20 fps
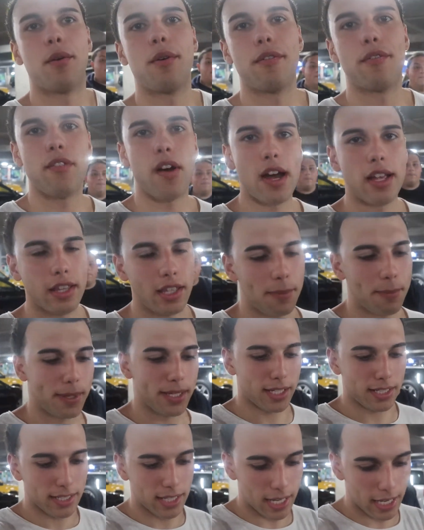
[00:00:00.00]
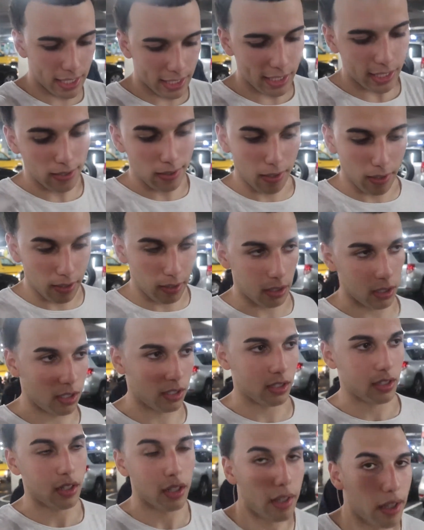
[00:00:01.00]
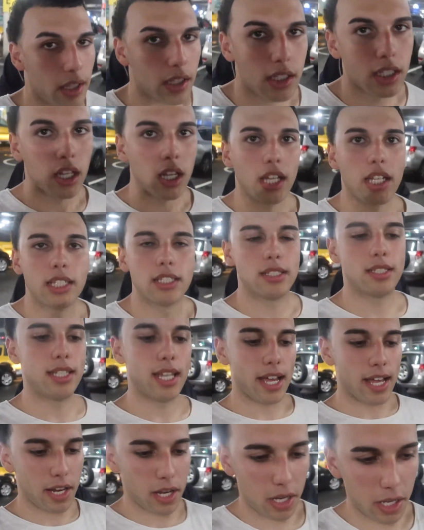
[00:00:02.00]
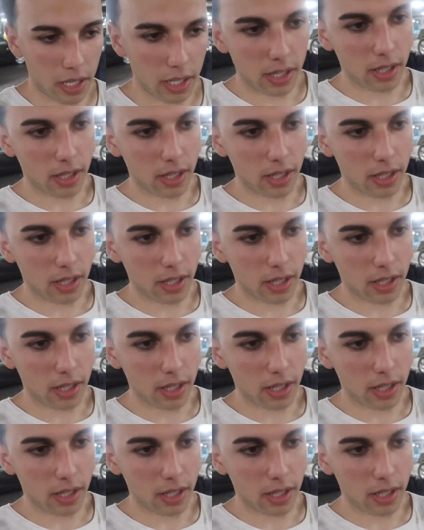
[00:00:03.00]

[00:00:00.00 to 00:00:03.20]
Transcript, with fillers: We finally made it to Ikea. It's dead